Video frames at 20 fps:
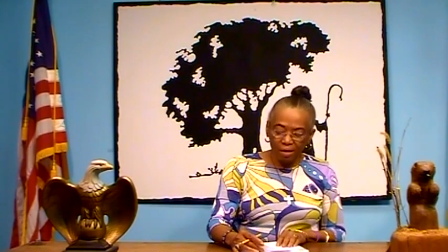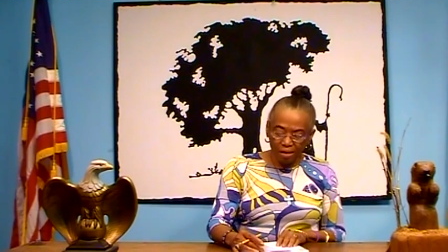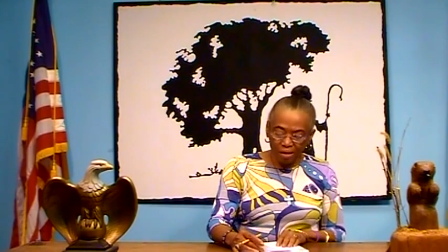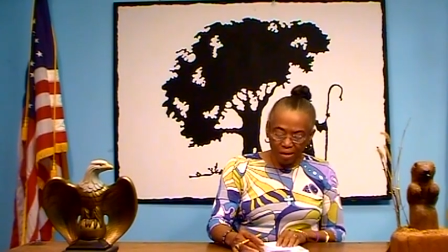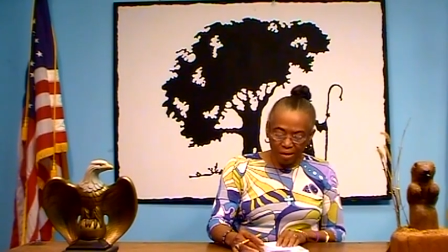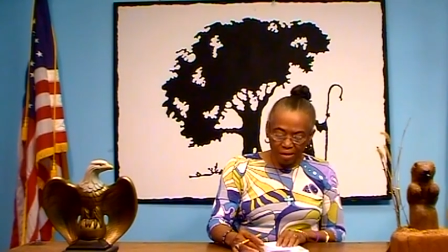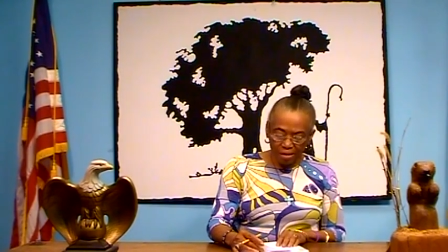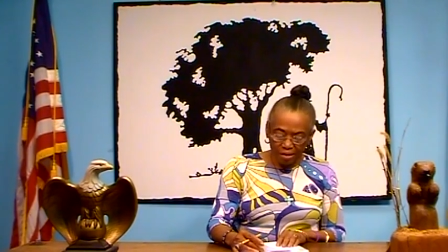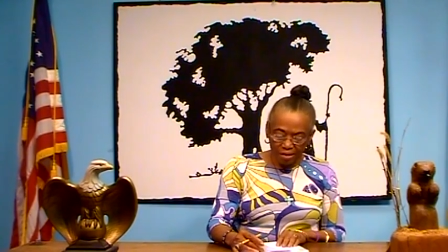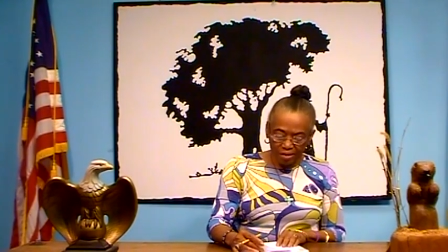
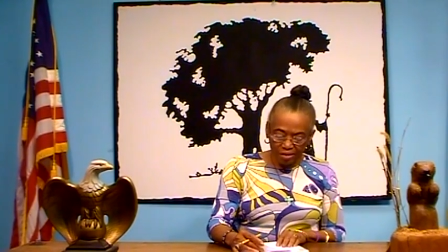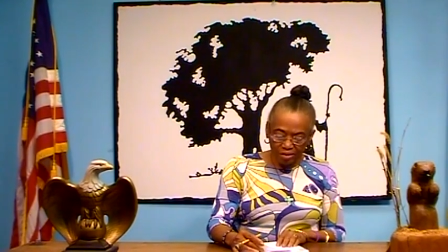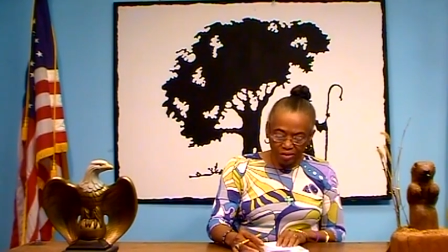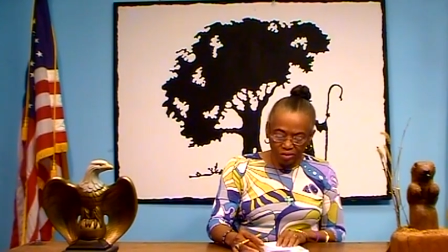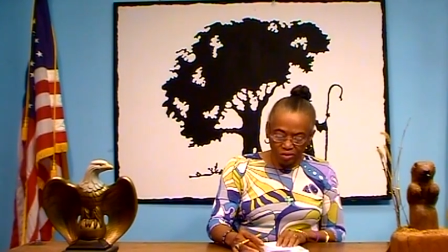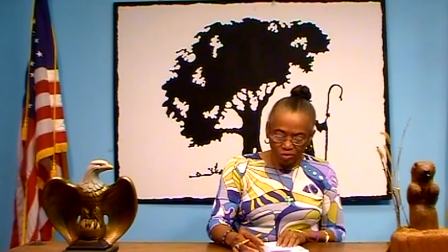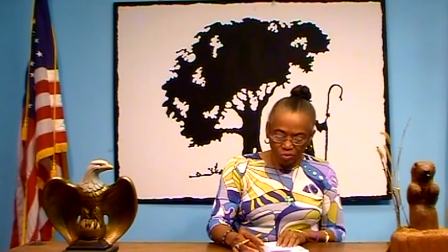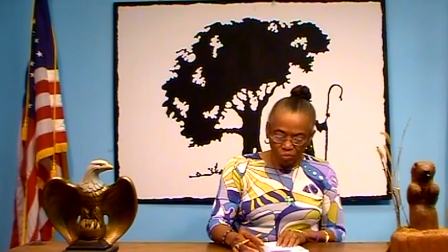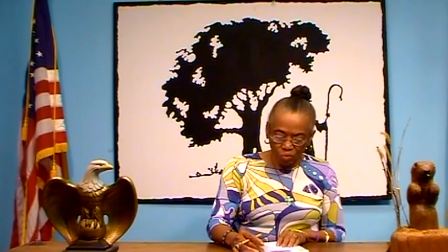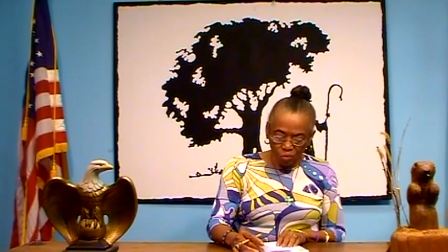uh, it
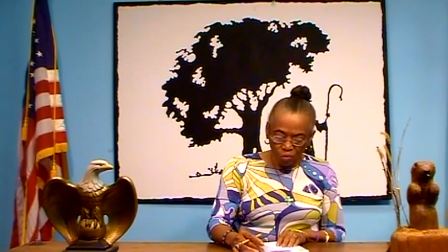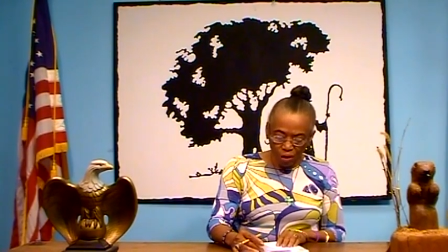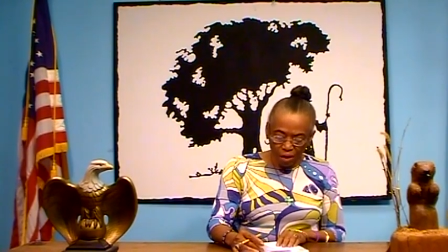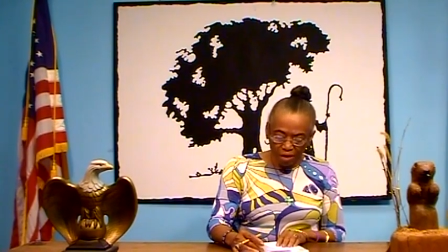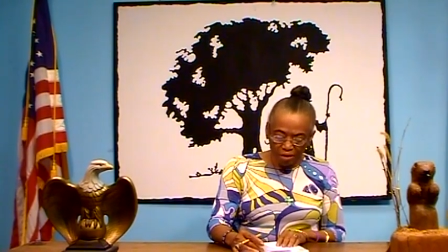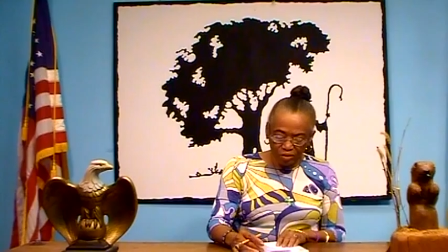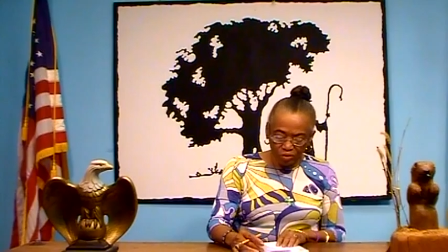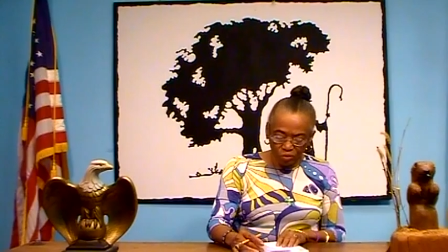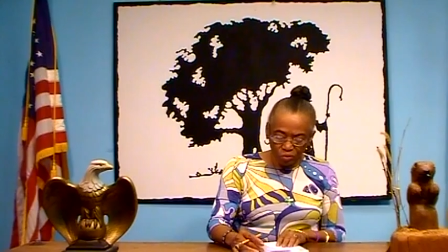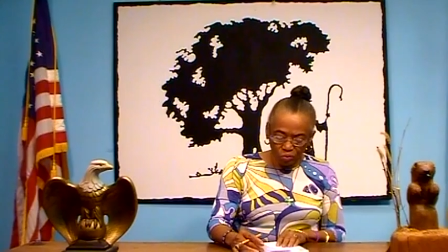is
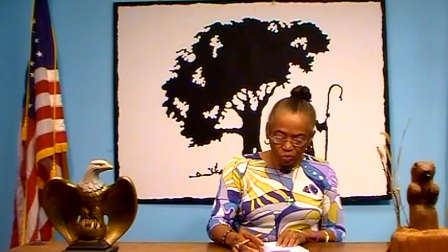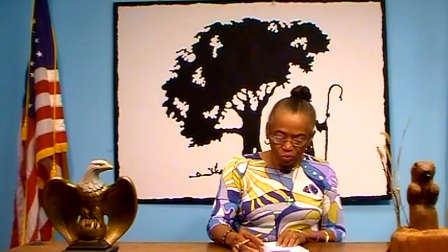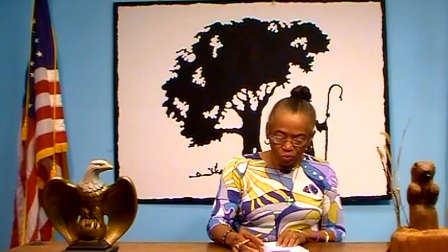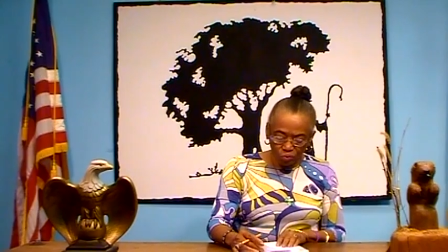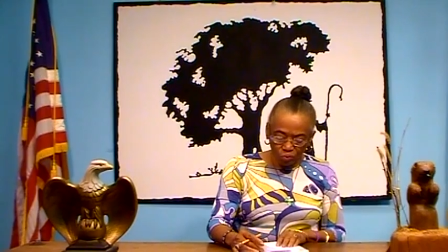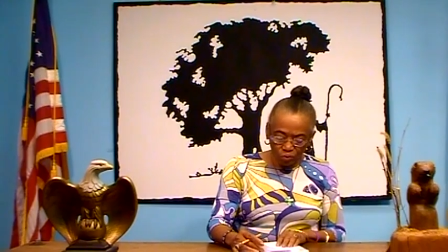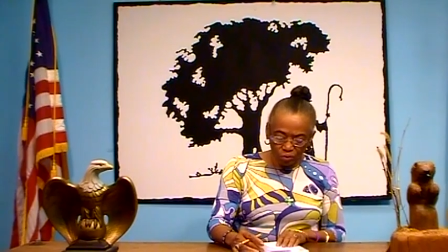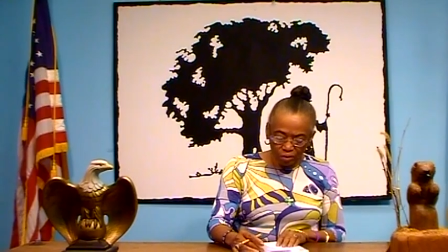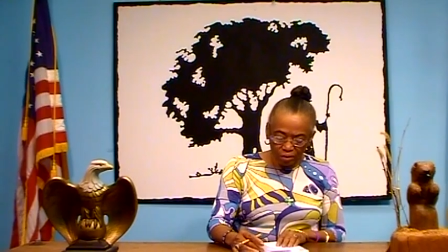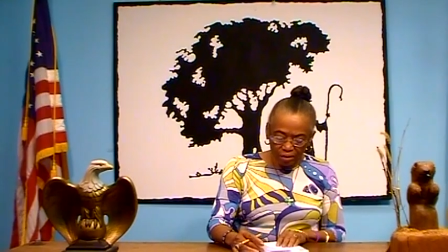quite
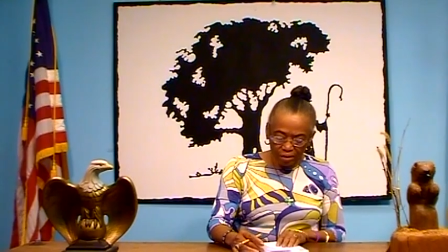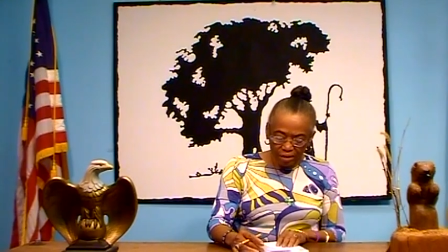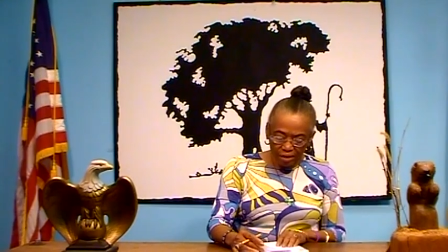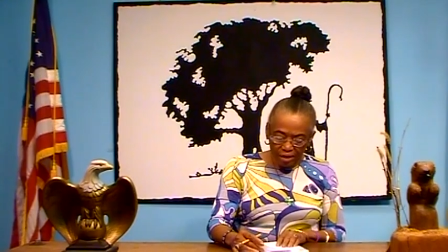cool.